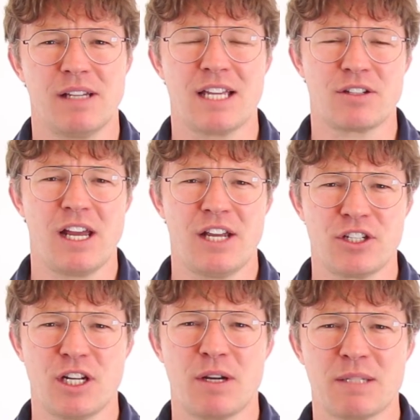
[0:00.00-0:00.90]
As you
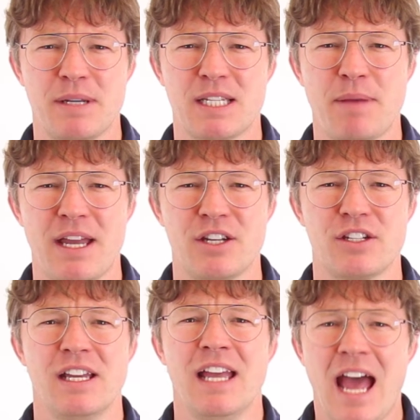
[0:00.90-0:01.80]
know, I speak Spanish,
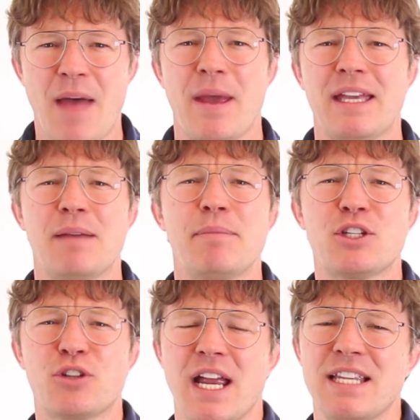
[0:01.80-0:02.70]
and they can be
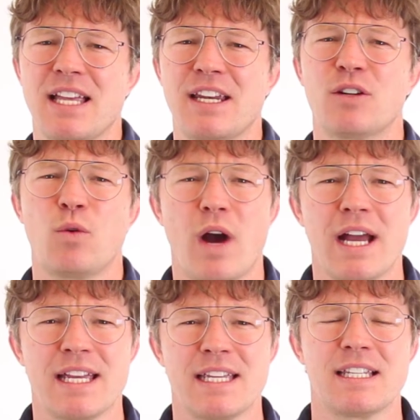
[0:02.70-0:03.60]
translated
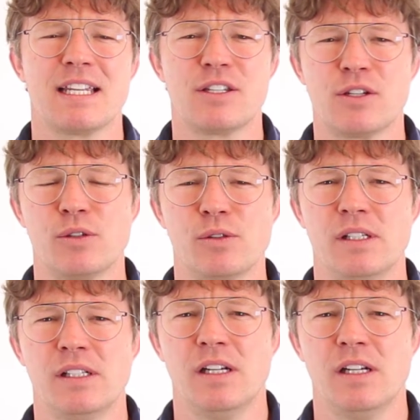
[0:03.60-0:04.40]
quite easily too.